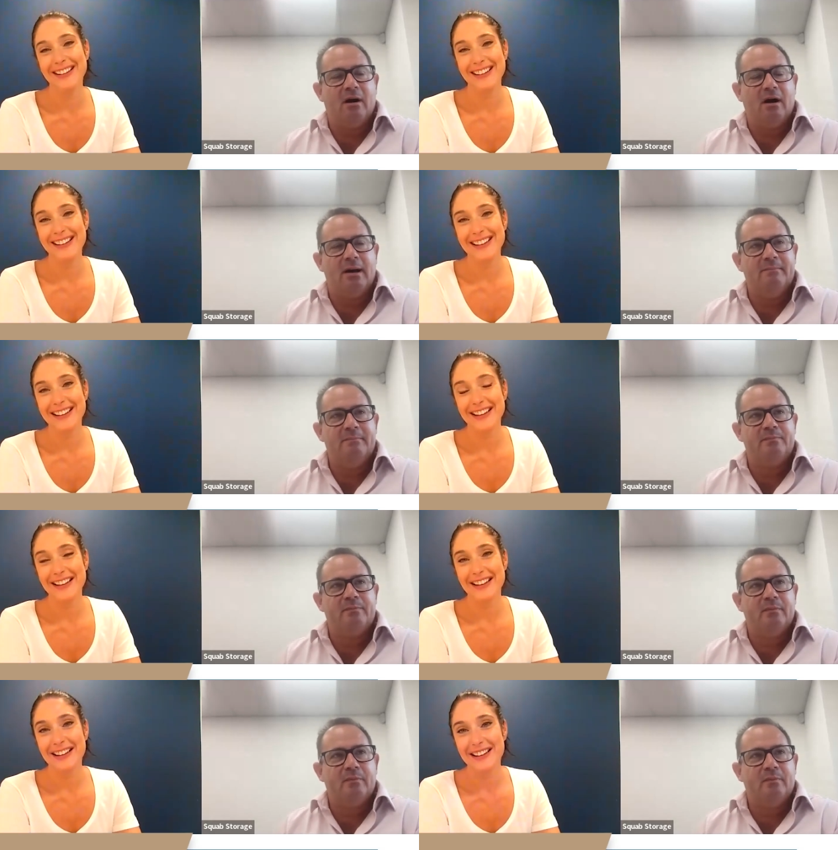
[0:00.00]
Speaker 1: I'm
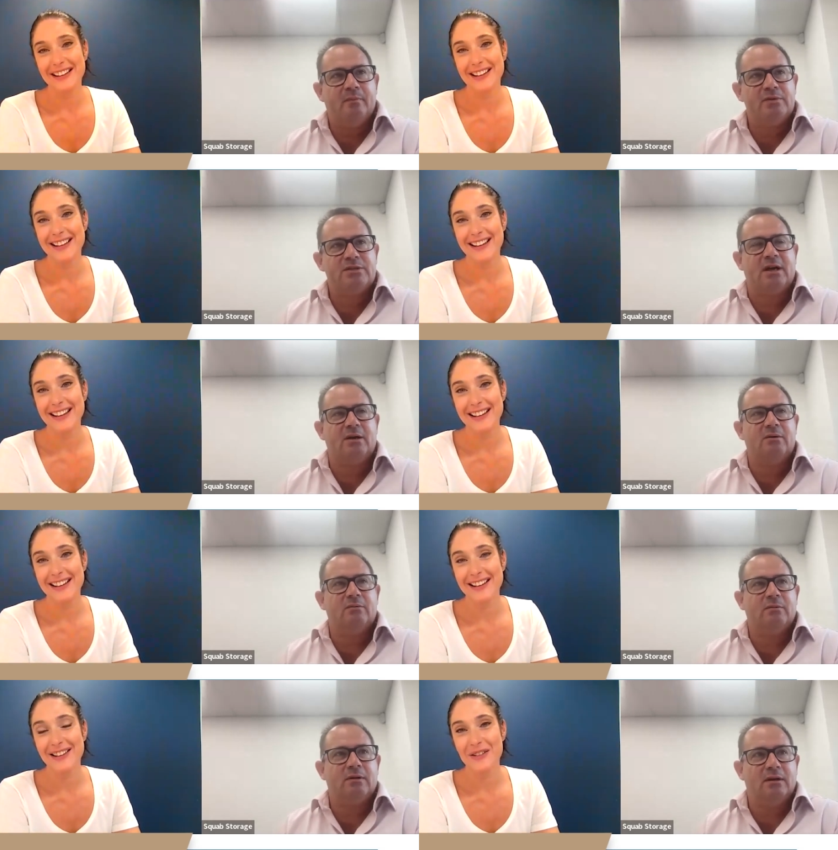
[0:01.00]
so
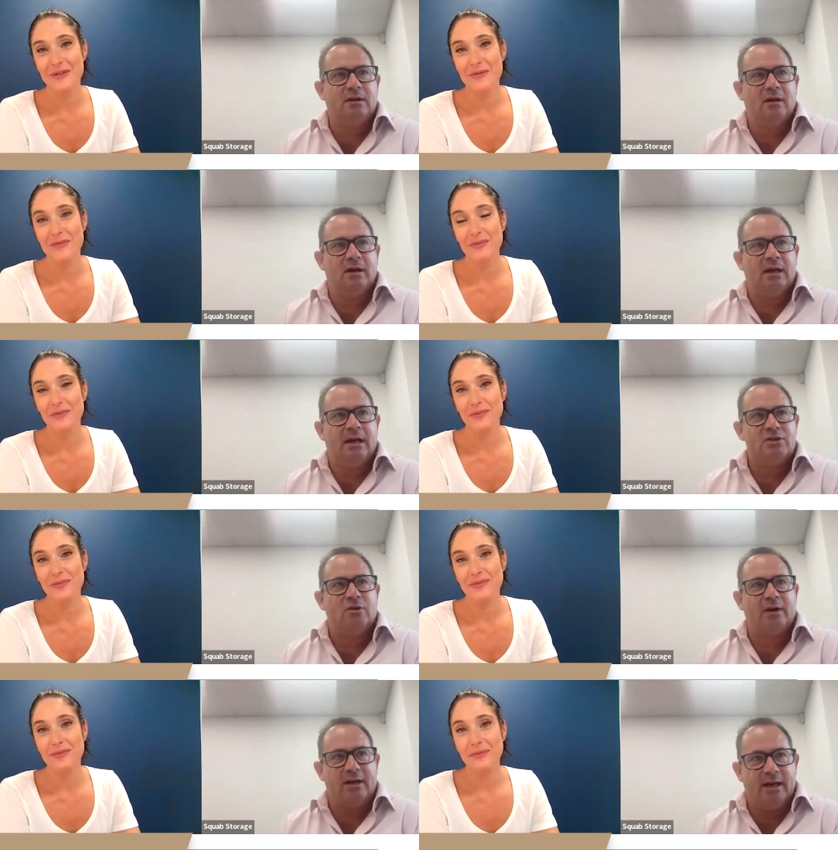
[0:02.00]

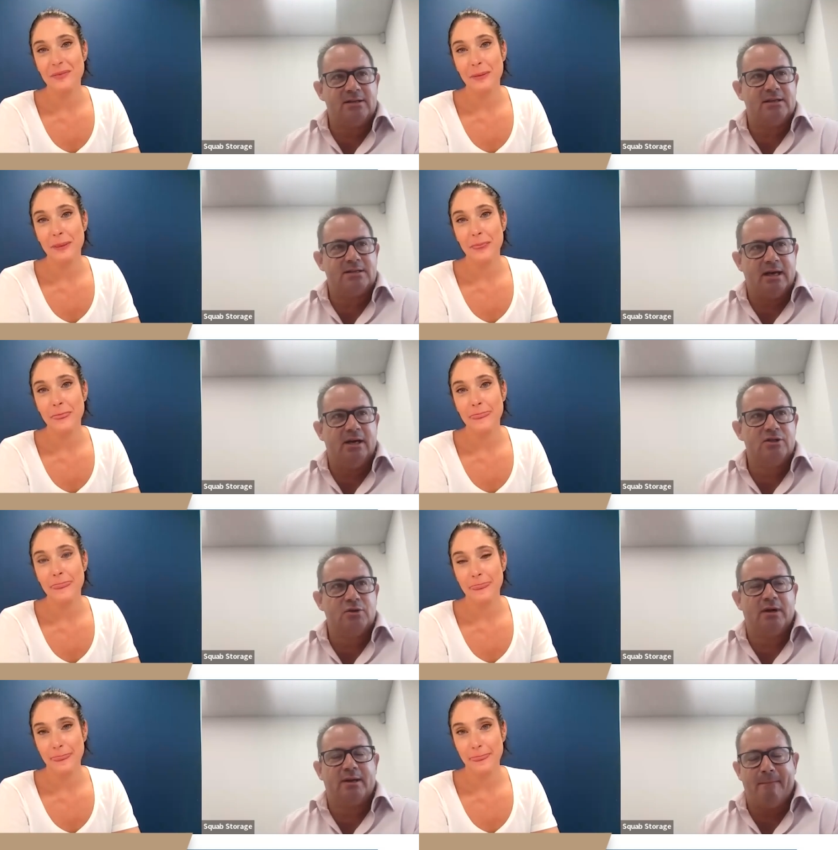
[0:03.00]
historically, as I say, I used to
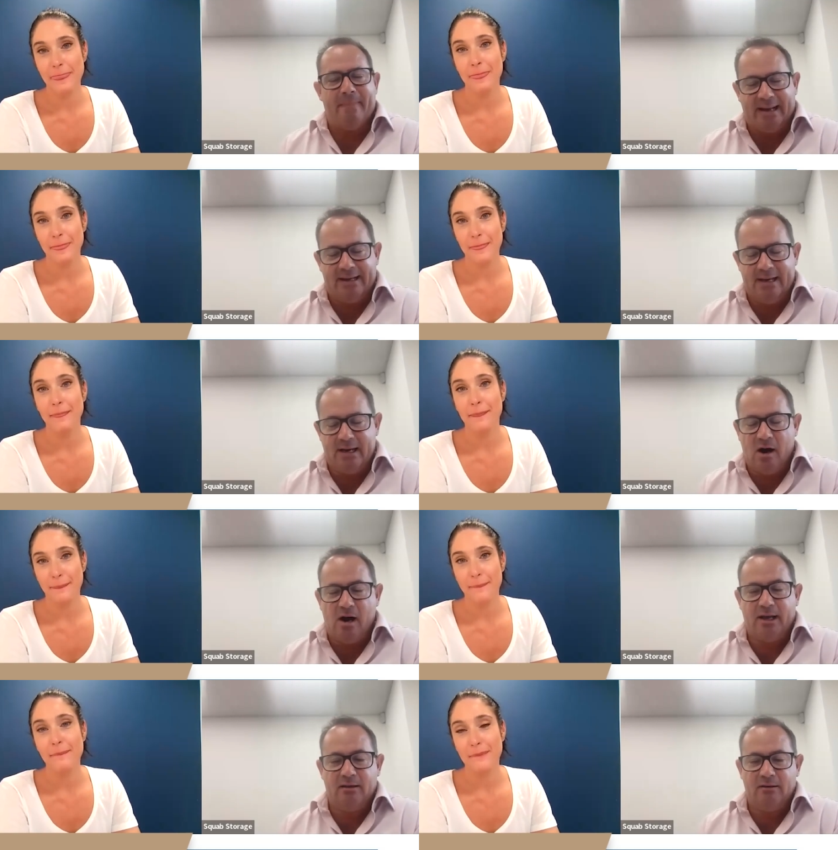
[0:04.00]
work in banking.
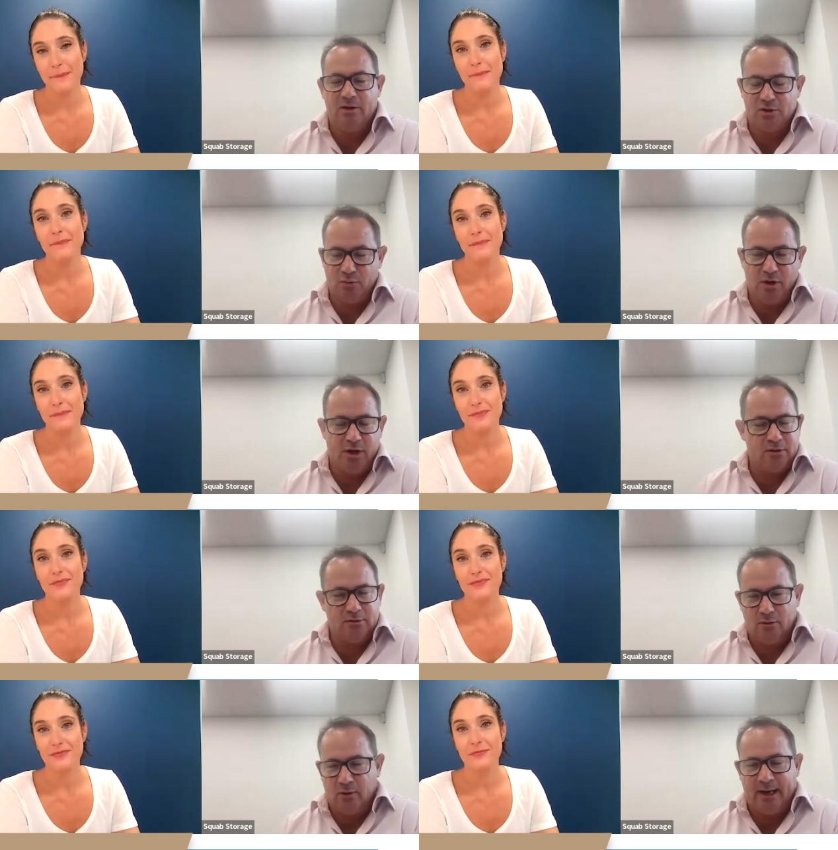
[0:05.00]
I used to work
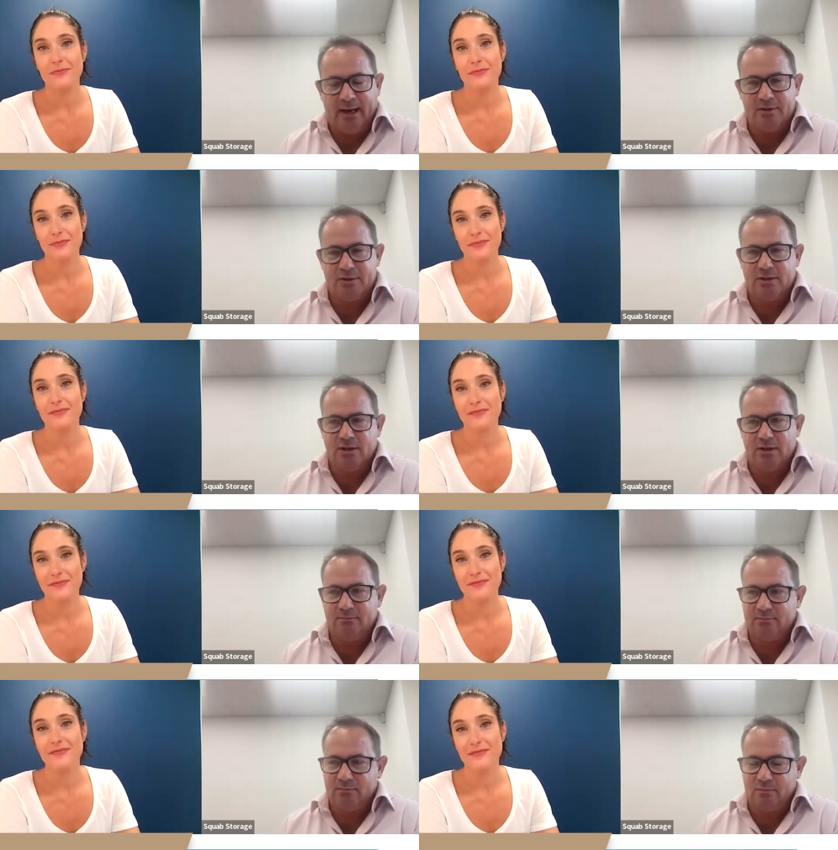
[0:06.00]
all hours that
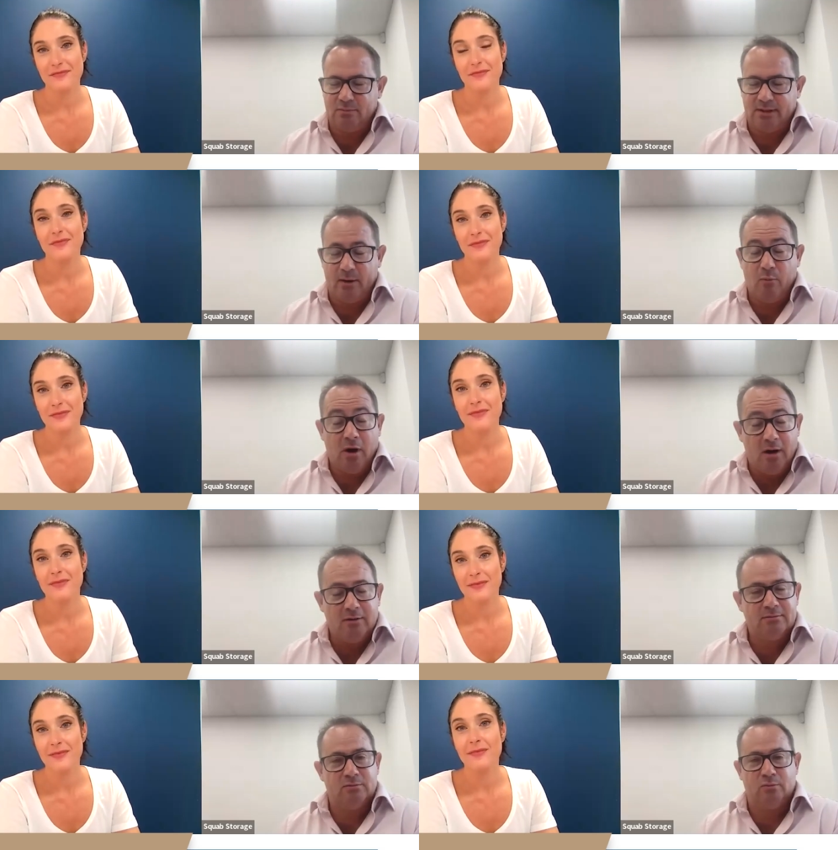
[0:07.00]
there were
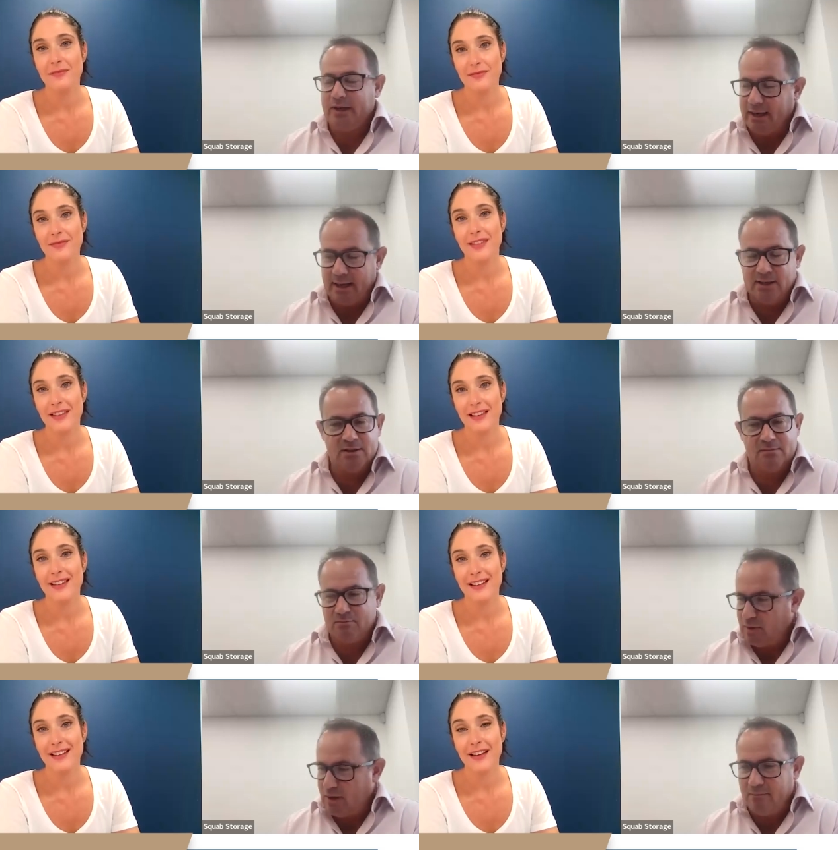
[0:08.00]
weekends.
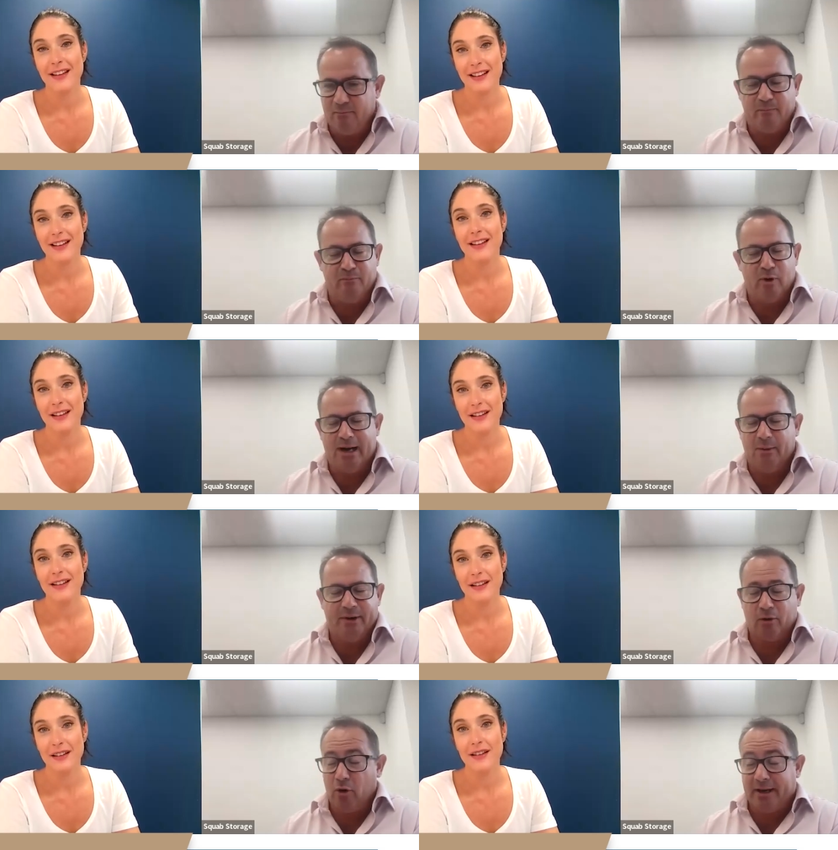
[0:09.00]
You know, rarely went
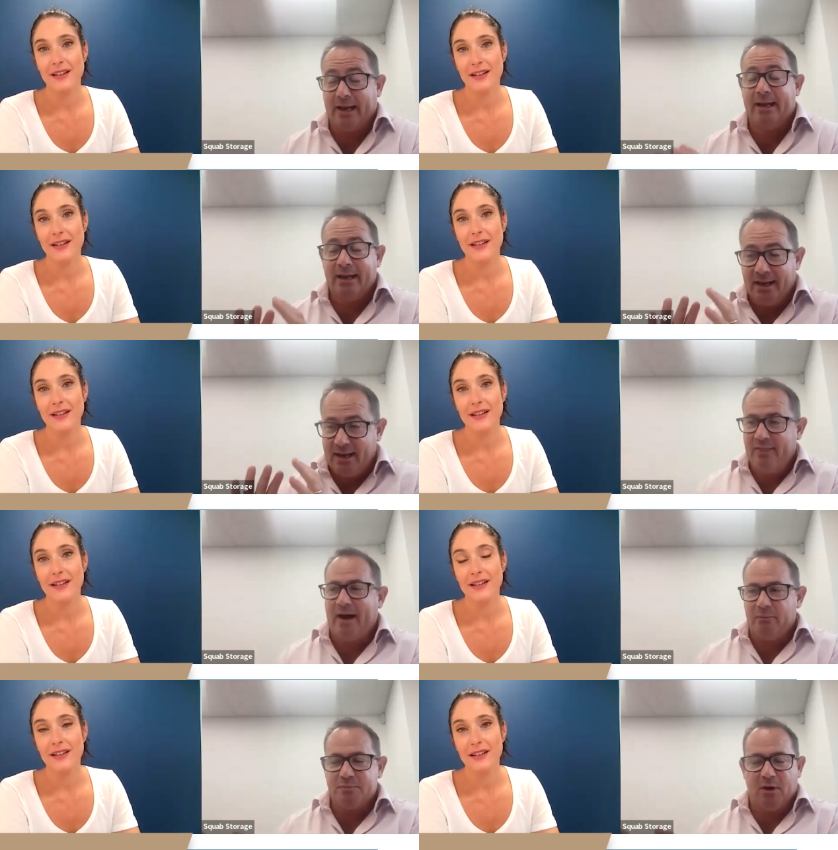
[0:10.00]
on holiday.
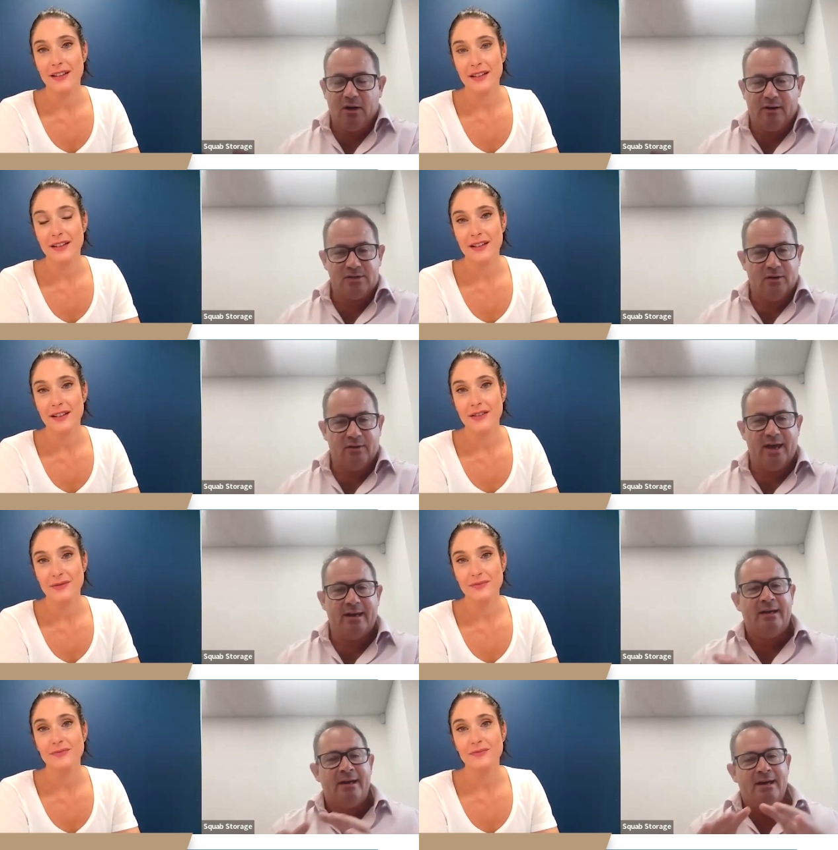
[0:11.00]
That was my lifestyle then.